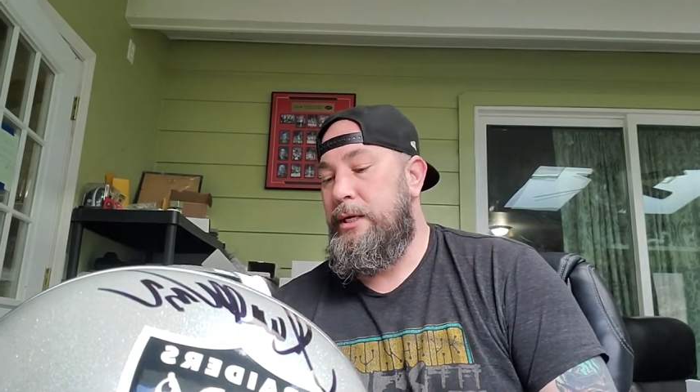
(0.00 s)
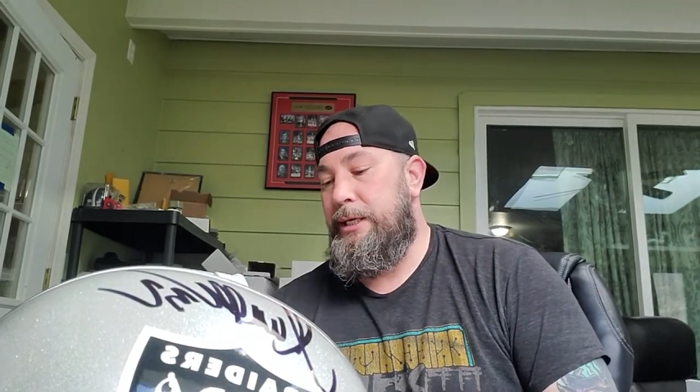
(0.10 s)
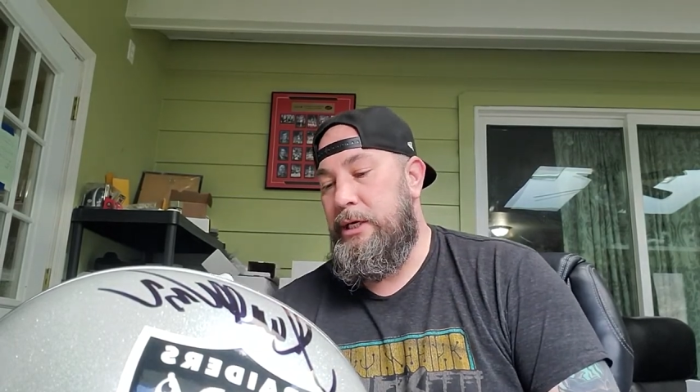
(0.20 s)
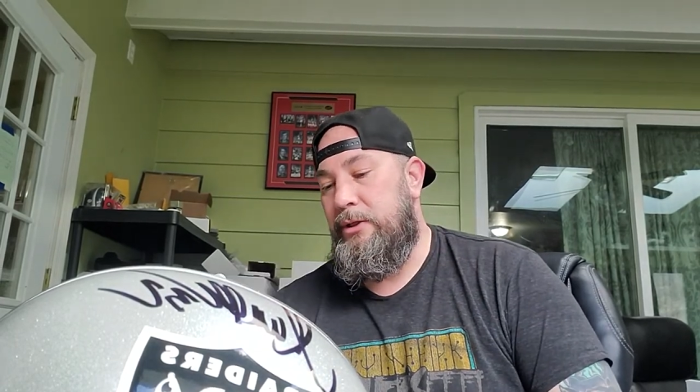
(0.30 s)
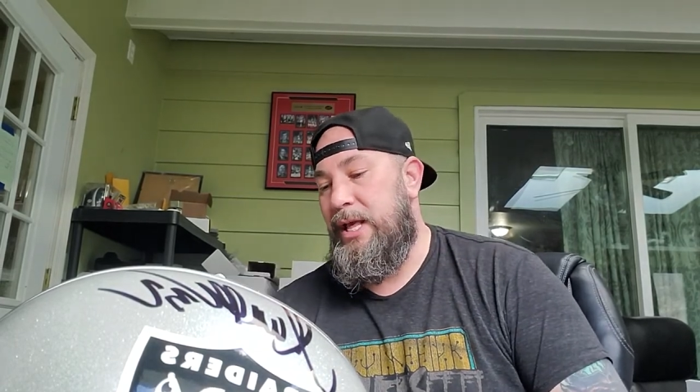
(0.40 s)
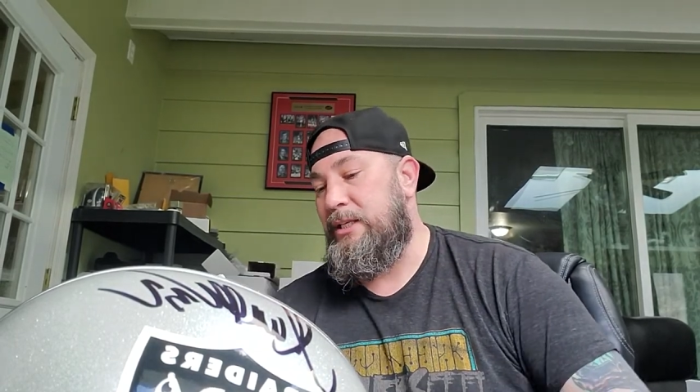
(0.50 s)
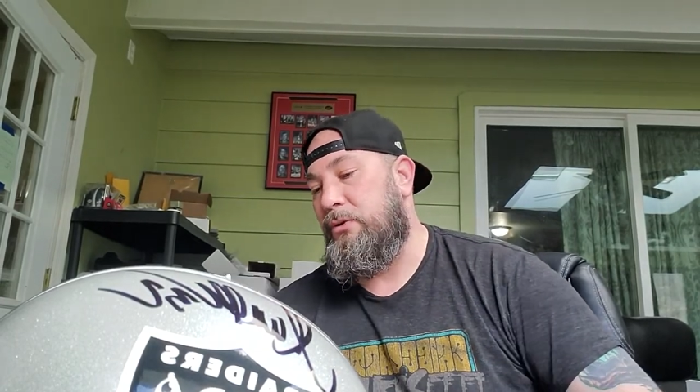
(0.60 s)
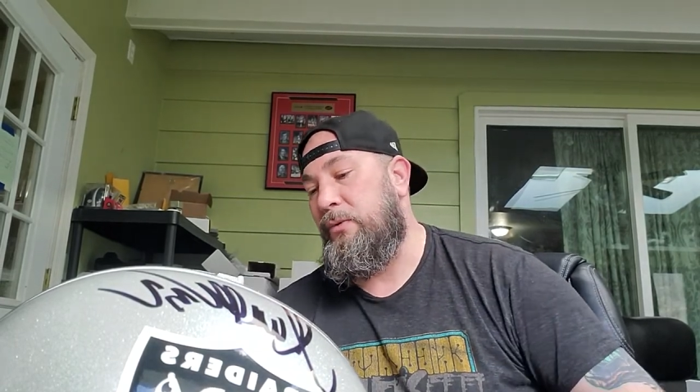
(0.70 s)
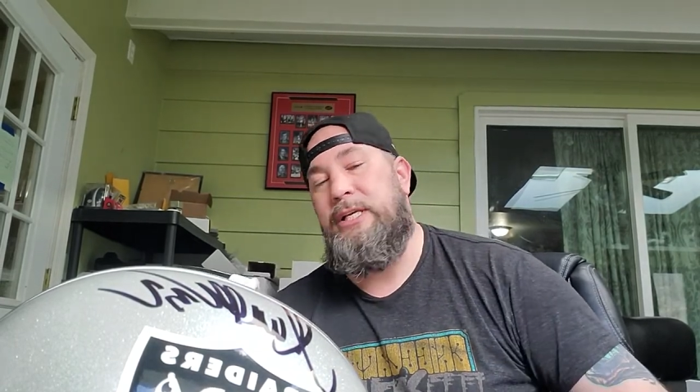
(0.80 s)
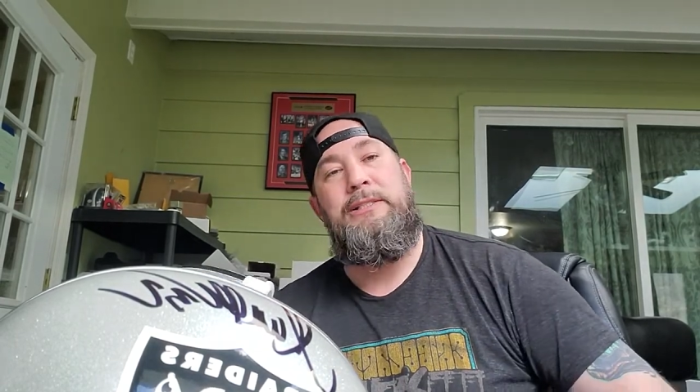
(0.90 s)
You know, that's
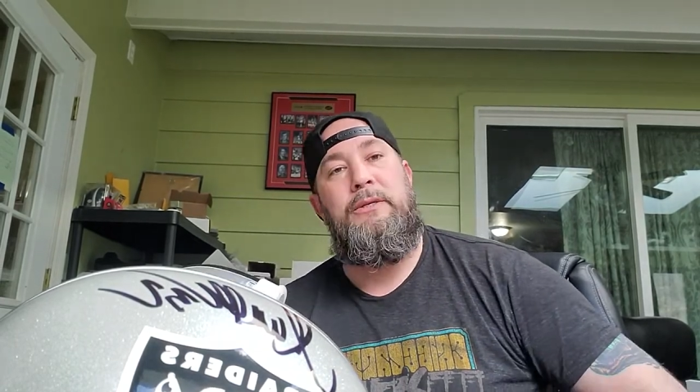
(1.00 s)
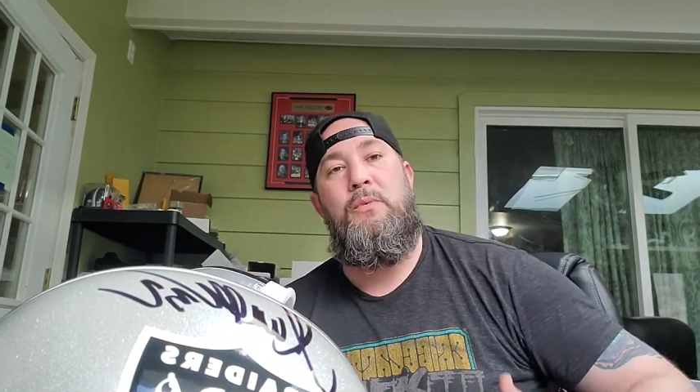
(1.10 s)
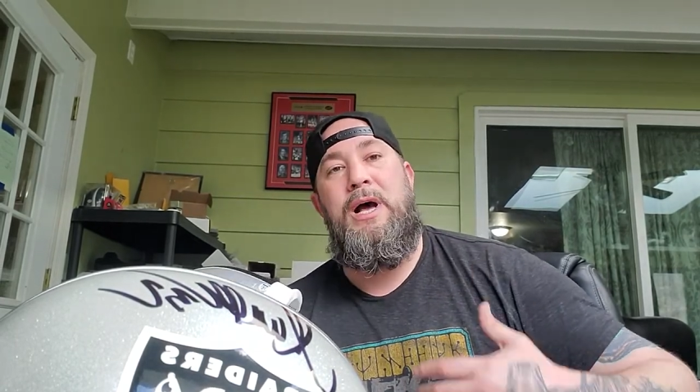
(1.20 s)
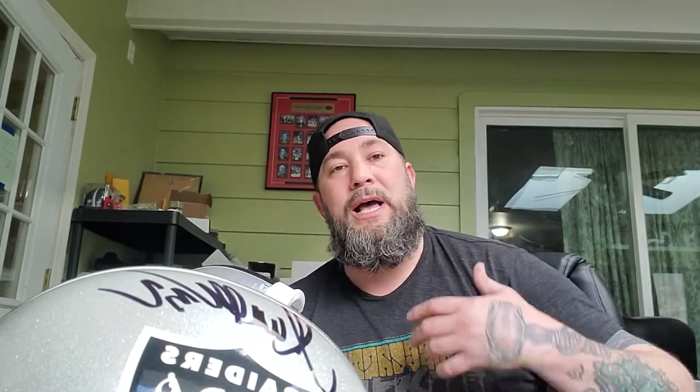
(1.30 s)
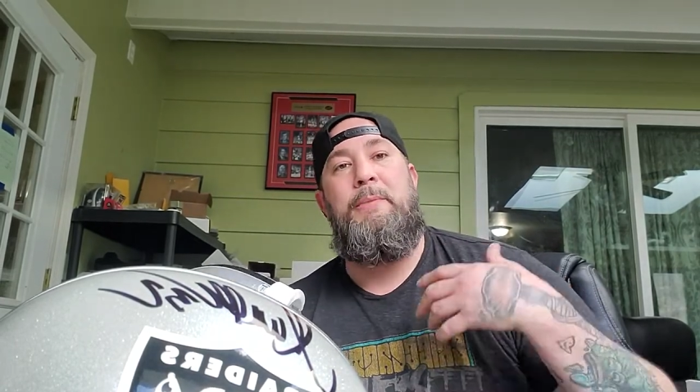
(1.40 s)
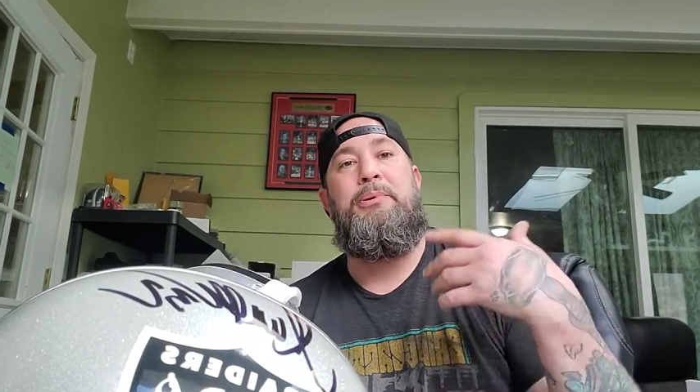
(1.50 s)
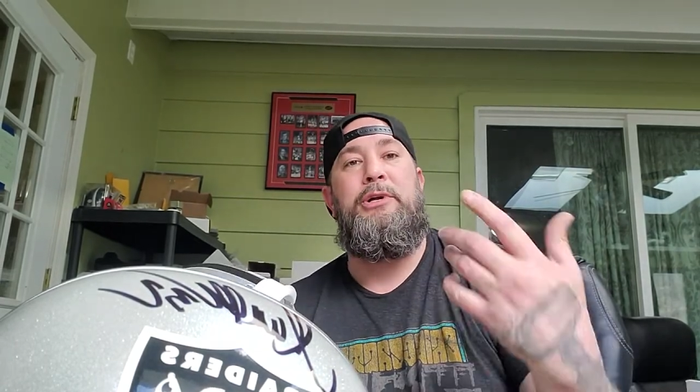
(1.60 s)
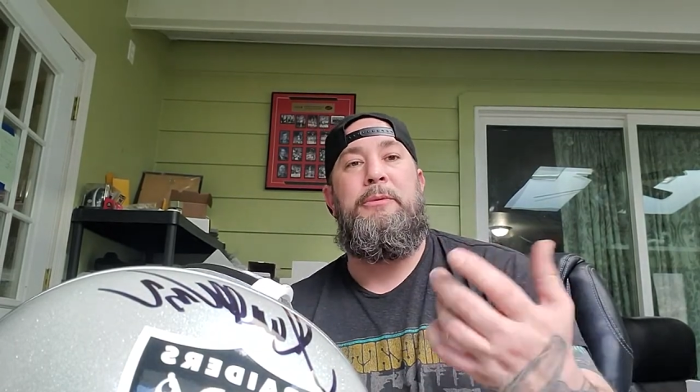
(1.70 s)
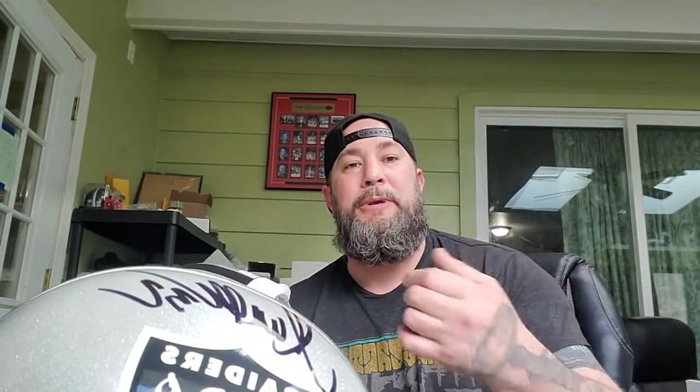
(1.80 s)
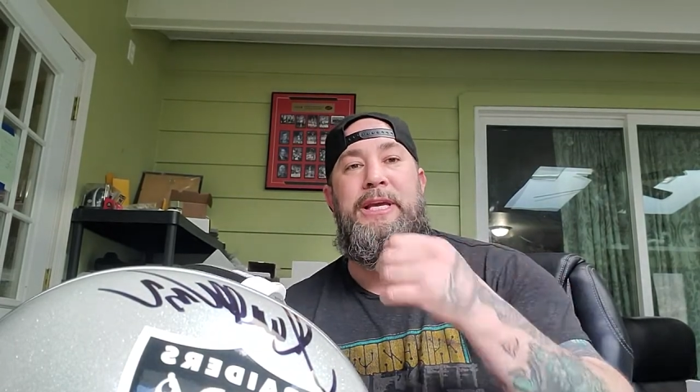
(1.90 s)
a reason why I
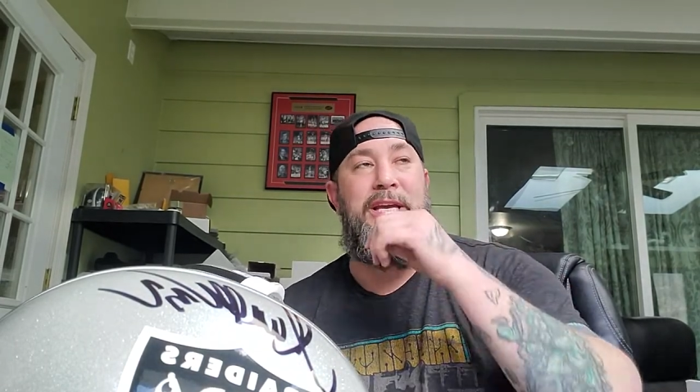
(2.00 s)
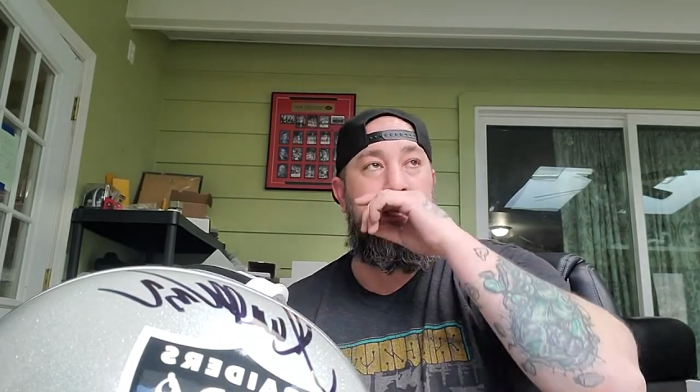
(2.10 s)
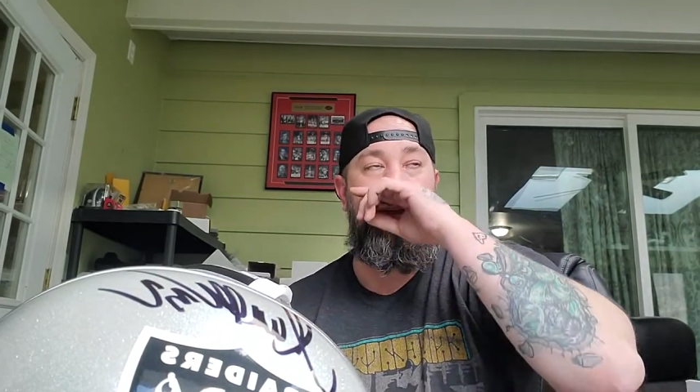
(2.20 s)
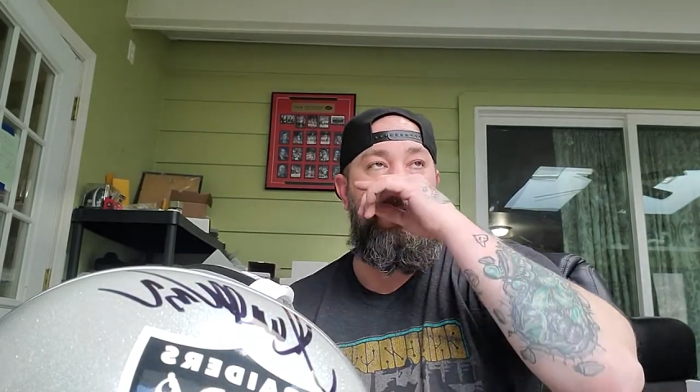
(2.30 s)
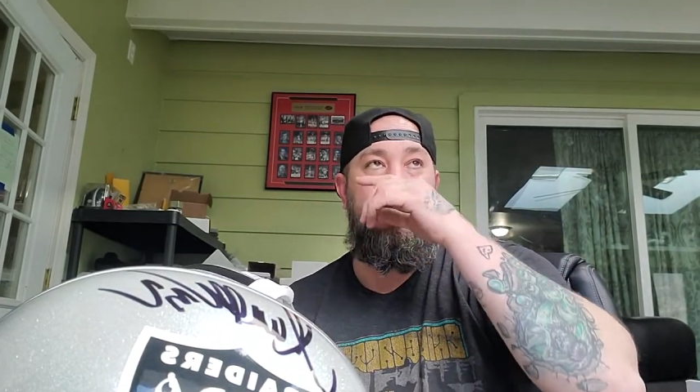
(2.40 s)
put him in,